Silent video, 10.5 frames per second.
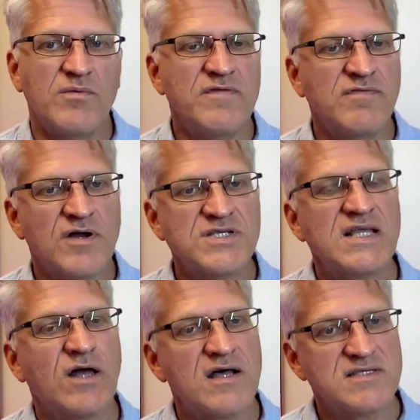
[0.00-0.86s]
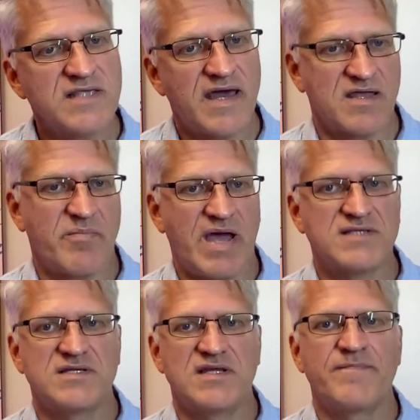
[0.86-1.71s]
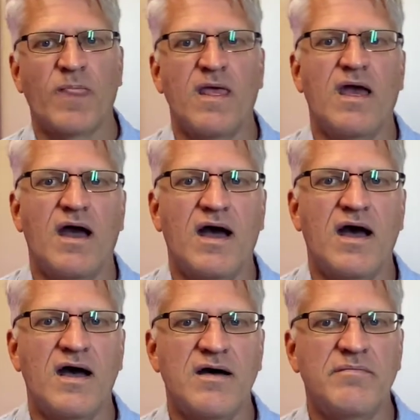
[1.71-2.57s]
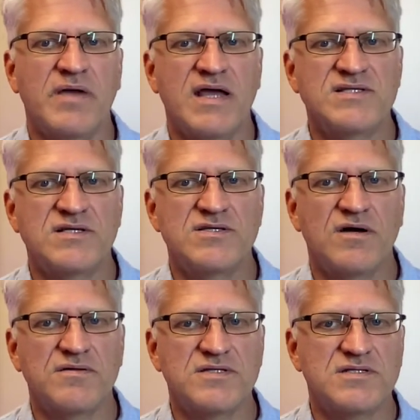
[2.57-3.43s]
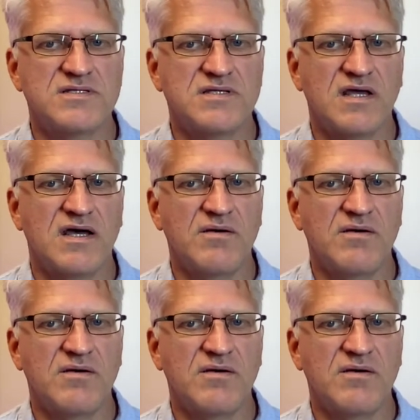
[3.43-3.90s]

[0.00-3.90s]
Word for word: we've largely lost that capacity. As adults,